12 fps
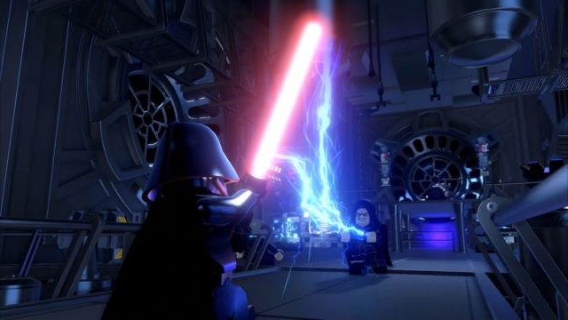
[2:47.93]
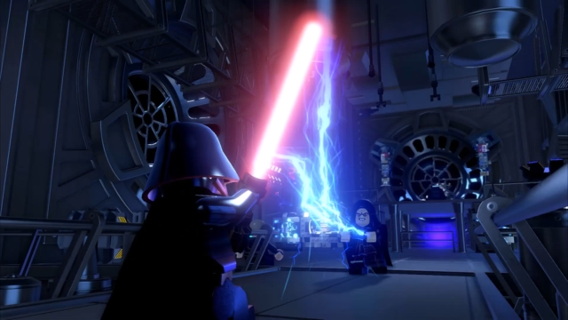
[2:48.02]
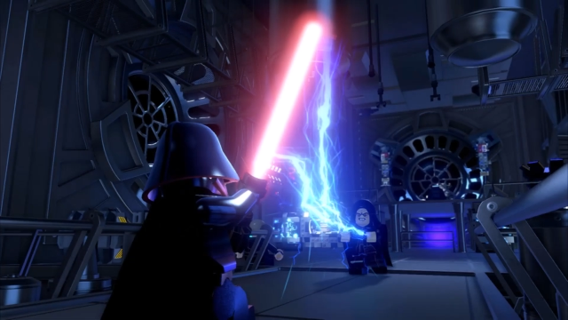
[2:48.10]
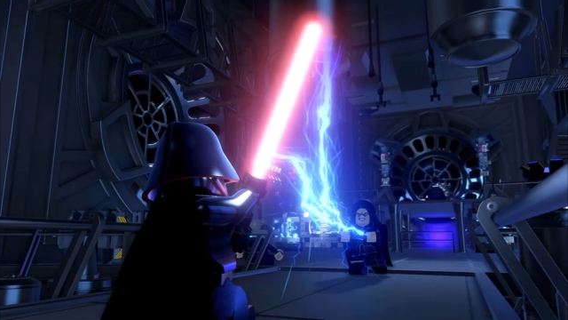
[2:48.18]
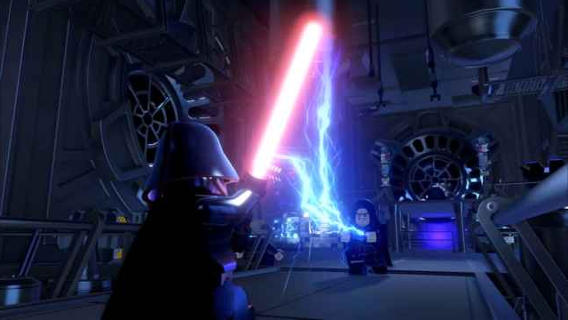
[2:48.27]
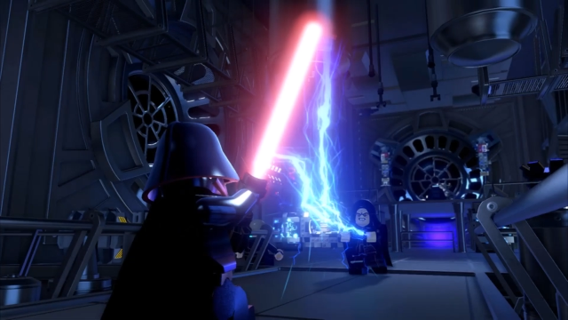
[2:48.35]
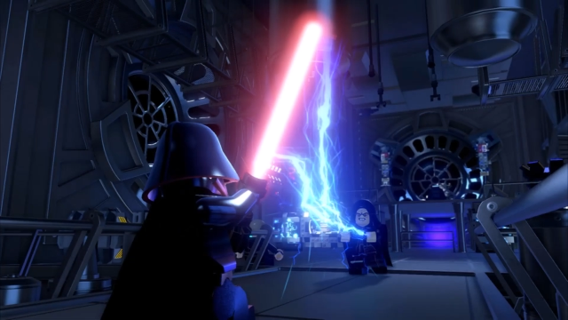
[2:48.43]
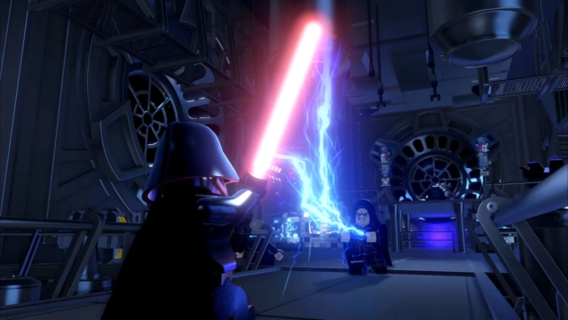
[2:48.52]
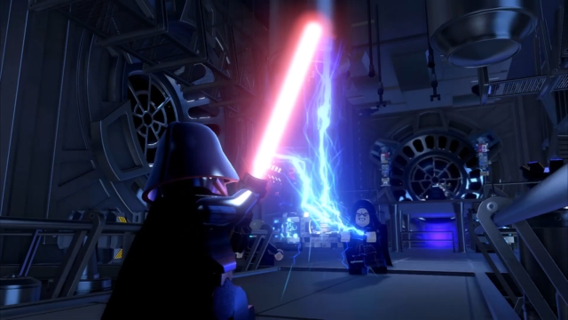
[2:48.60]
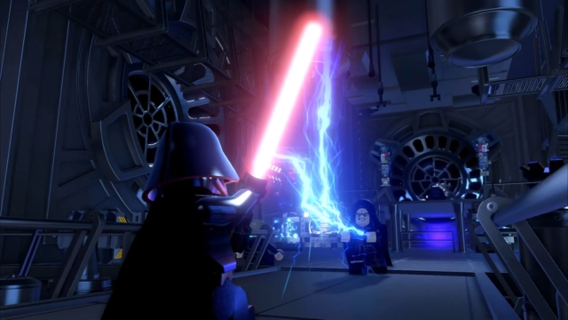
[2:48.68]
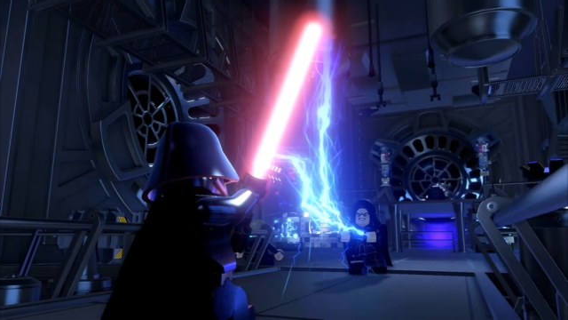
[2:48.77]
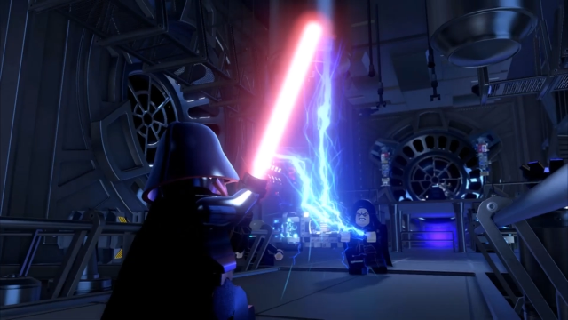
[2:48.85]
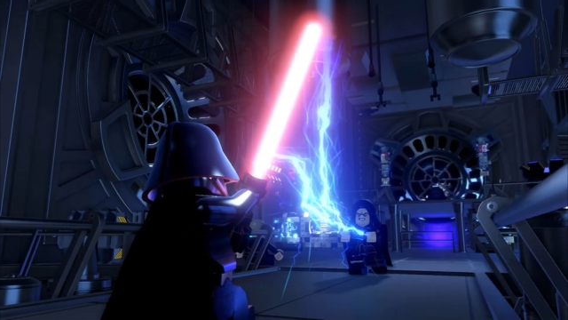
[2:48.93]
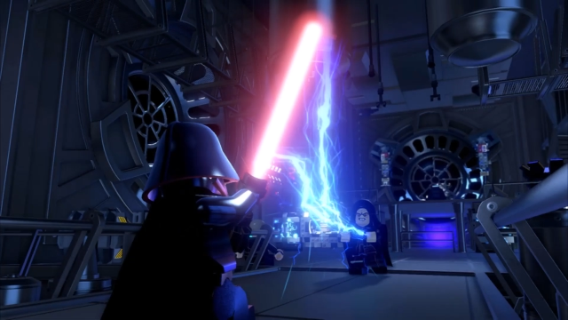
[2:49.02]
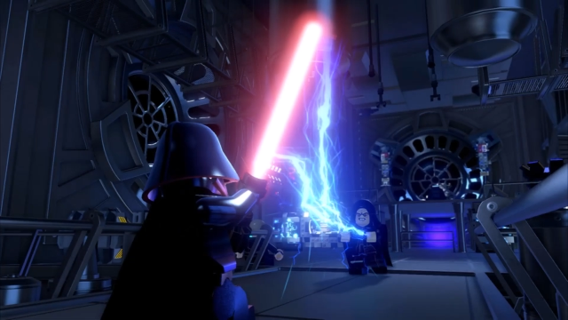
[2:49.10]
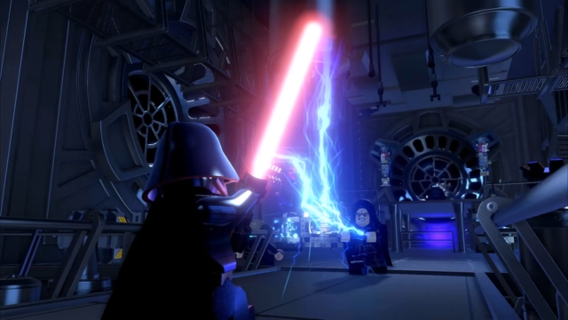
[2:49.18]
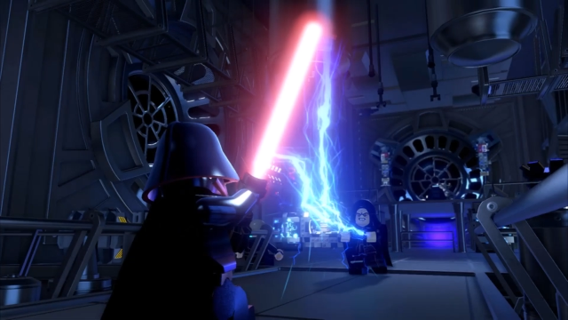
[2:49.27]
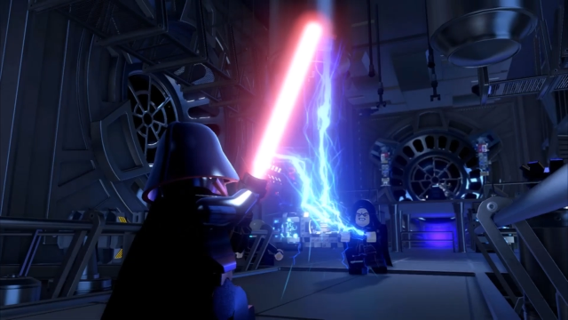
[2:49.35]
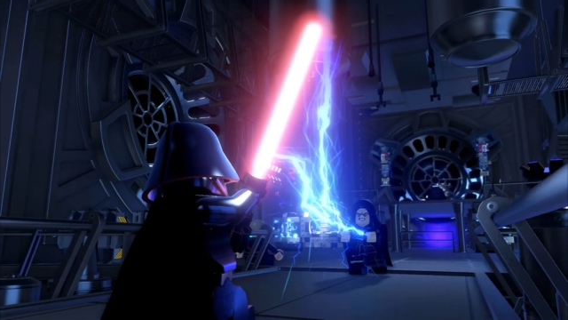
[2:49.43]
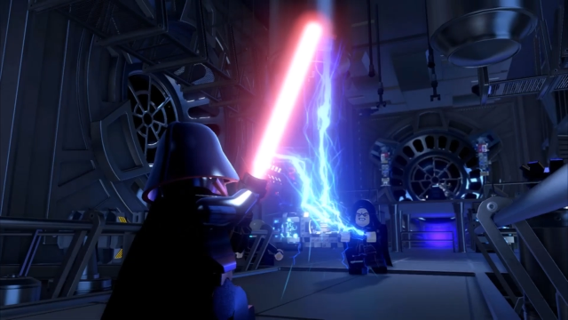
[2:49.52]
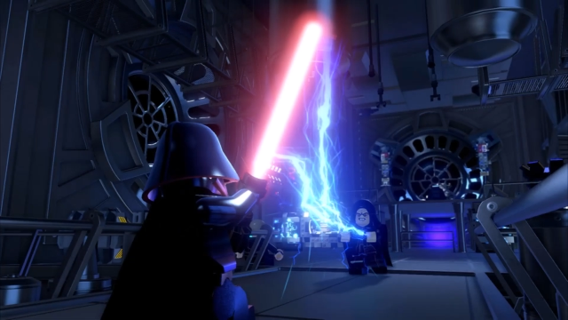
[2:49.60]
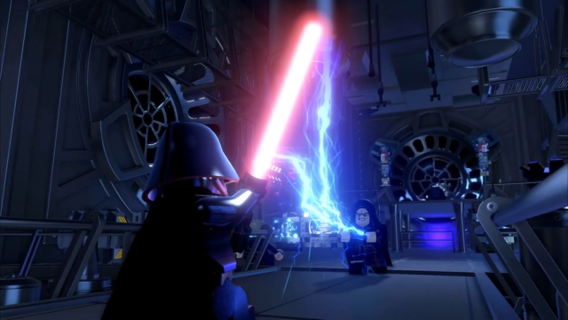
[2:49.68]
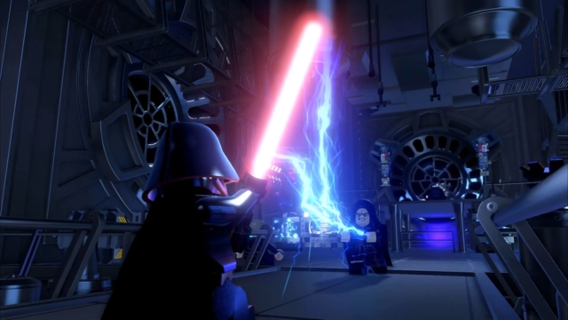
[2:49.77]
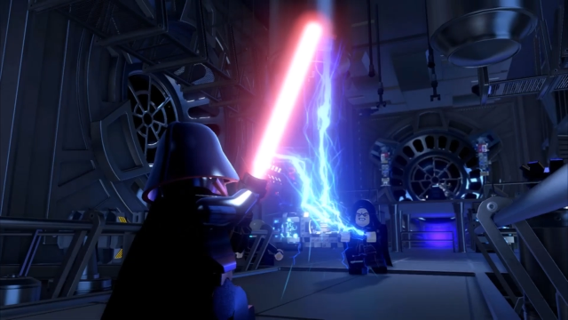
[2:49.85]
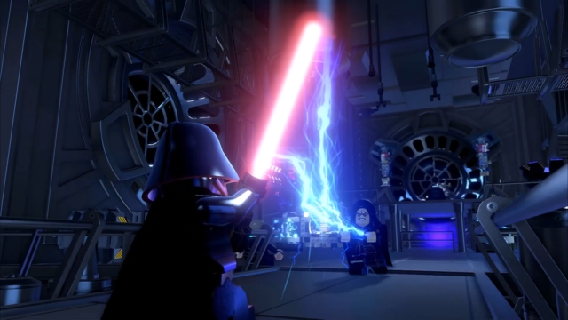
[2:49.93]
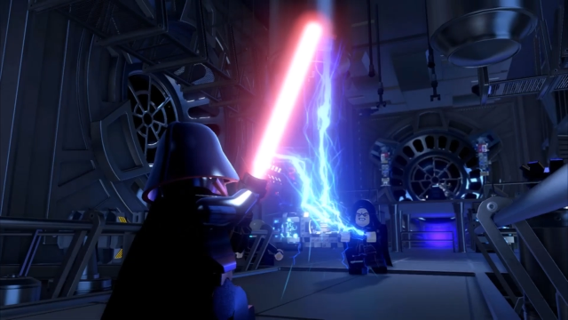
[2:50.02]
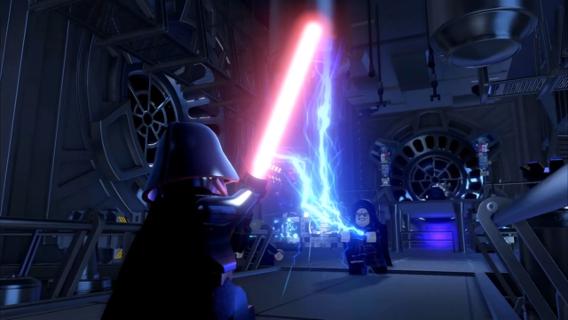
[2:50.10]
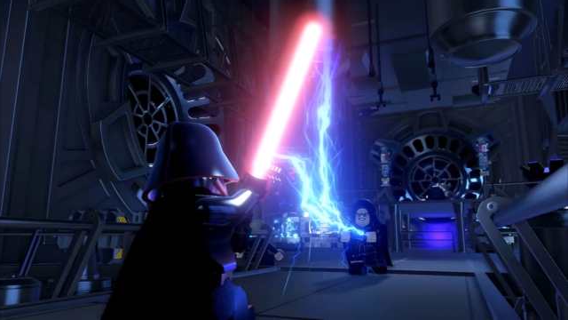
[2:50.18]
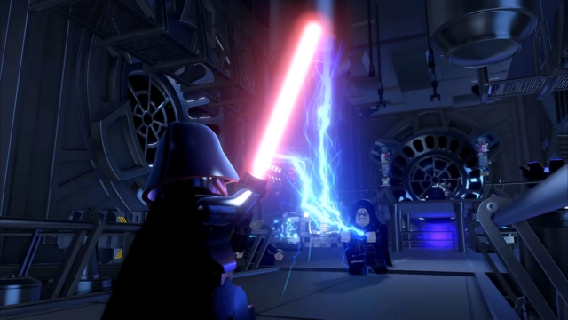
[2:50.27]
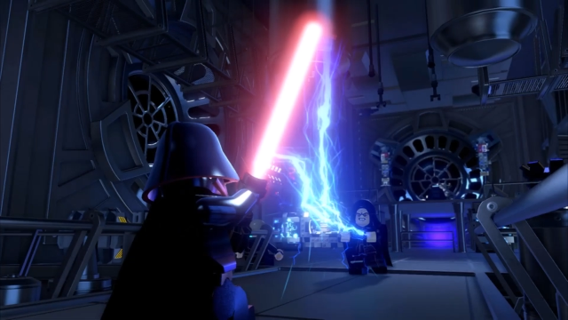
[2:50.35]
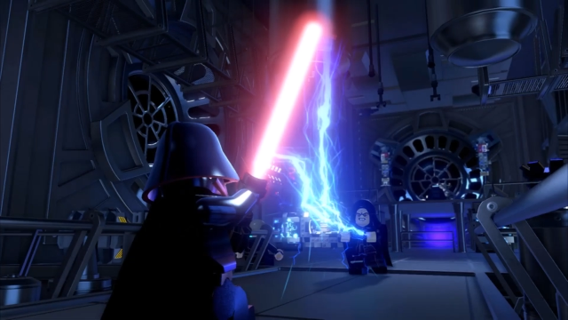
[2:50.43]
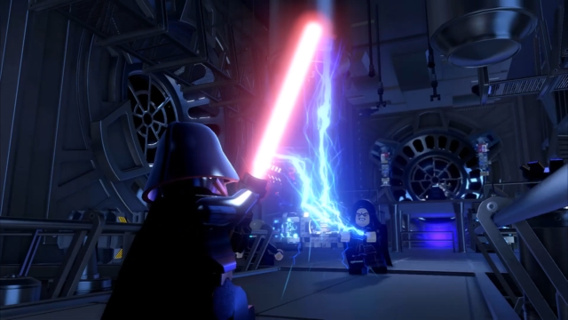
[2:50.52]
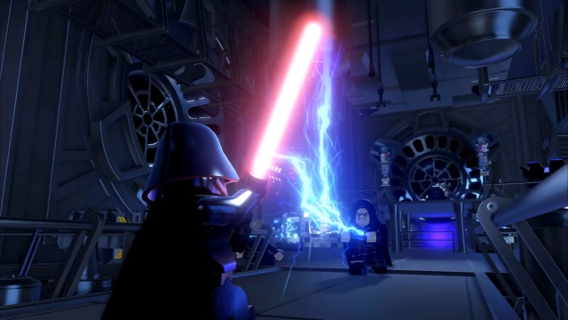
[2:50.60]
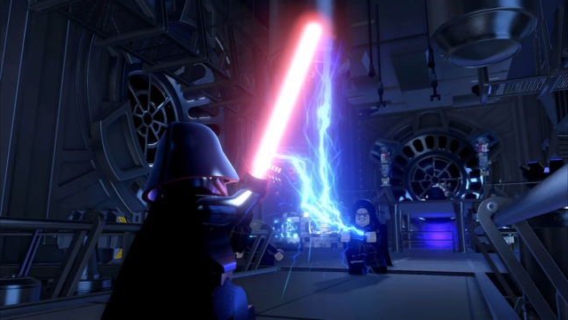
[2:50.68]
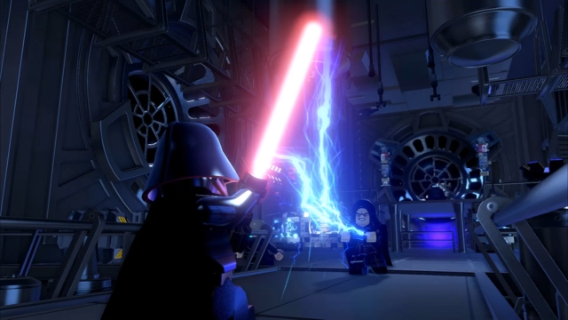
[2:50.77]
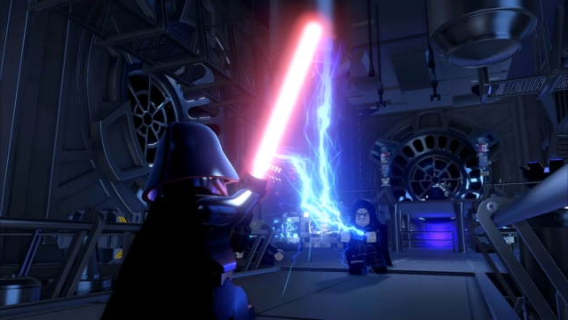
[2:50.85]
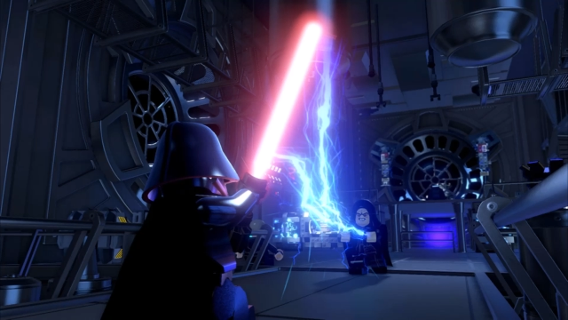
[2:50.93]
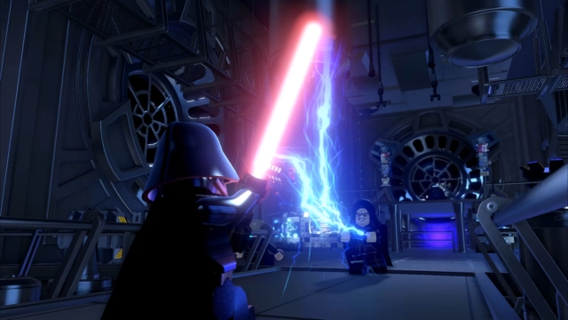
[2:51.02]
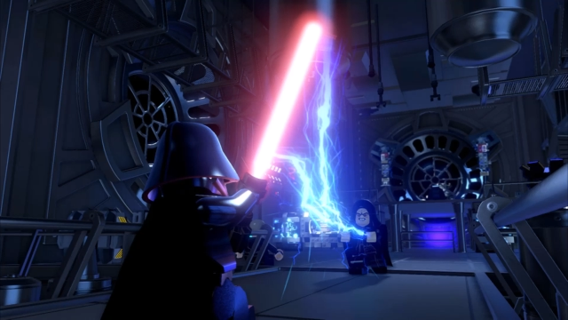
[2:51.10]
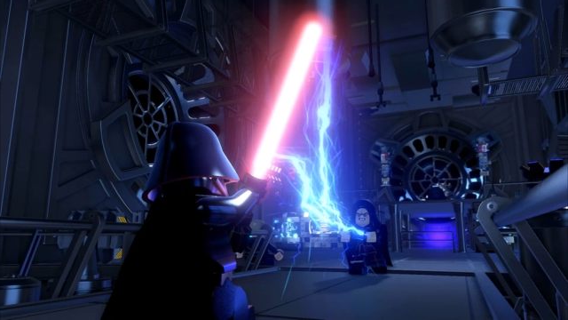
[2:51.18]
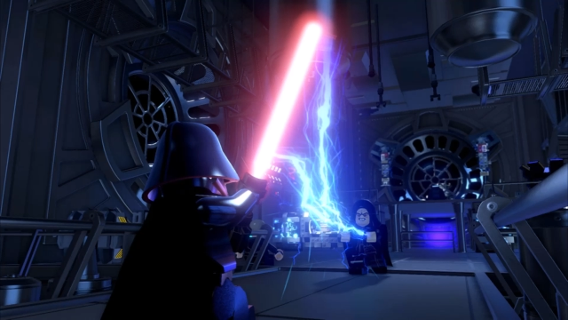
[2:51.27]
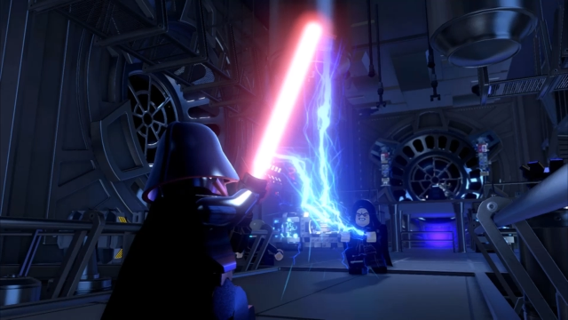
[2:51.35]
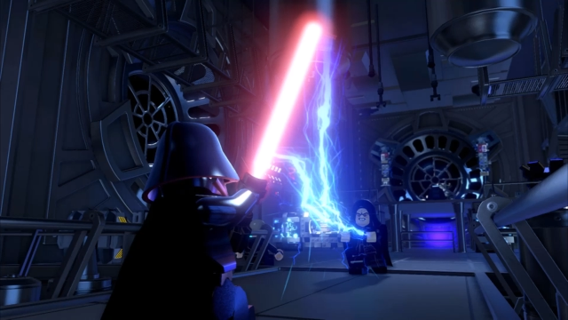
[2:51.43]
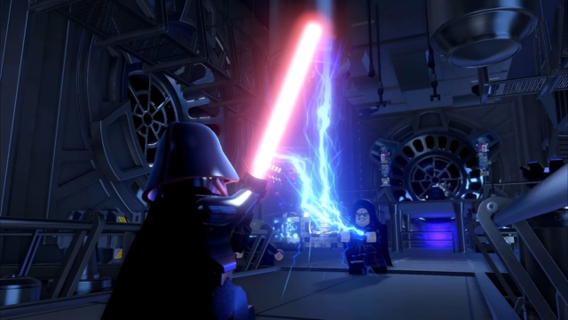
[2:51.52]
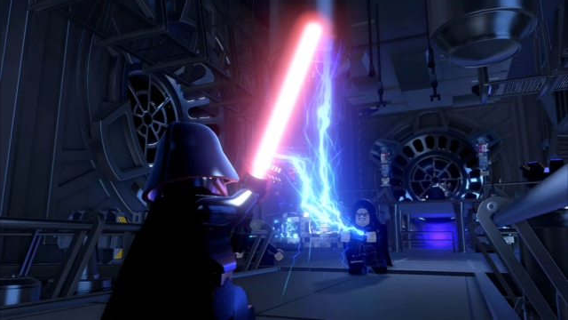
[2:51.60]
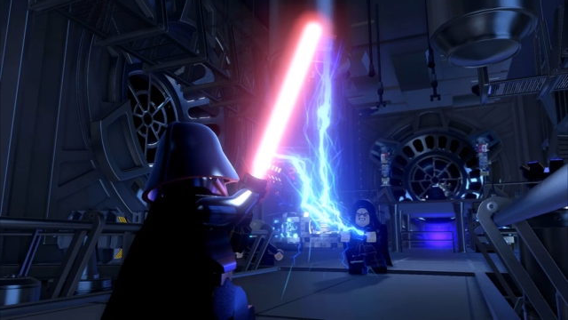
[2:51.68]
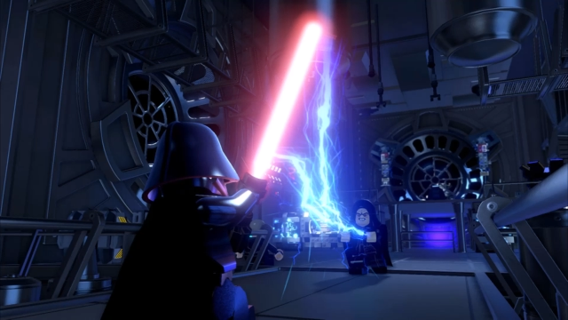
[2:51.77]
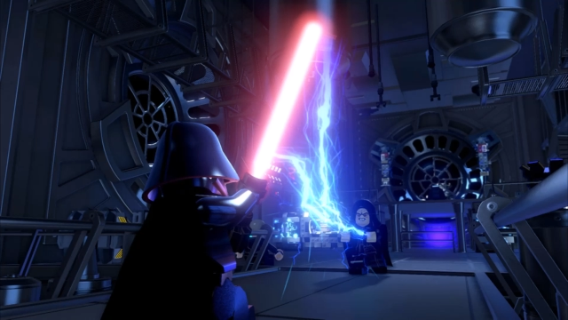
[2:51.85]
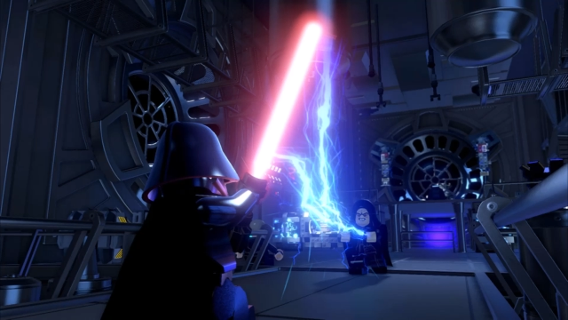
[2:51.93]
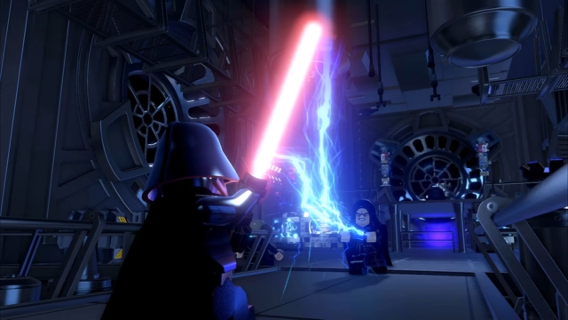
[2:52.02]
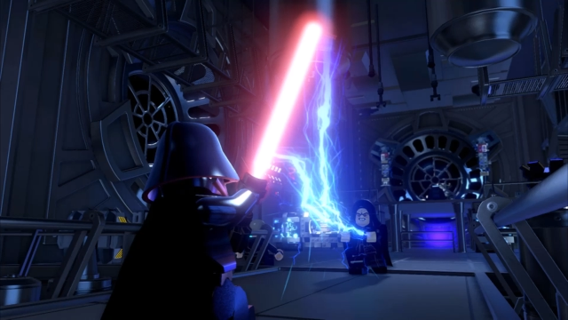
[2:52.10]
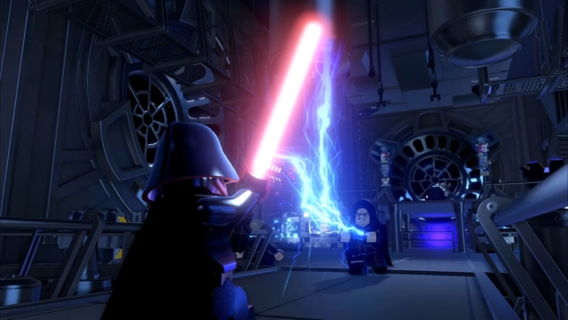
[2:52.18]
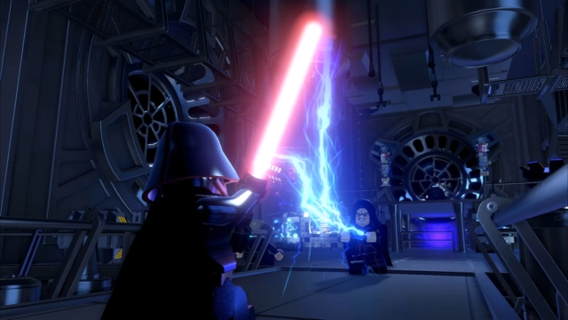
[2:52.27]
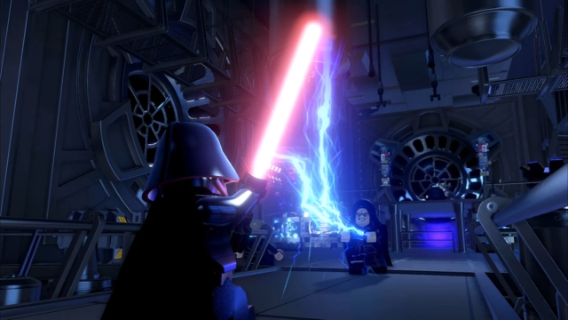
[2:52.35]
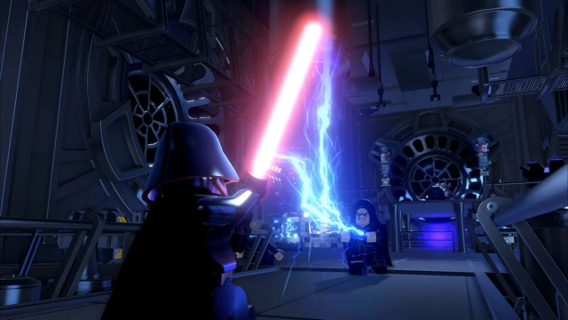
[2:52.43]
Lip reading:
Nobody's mouth can be seen.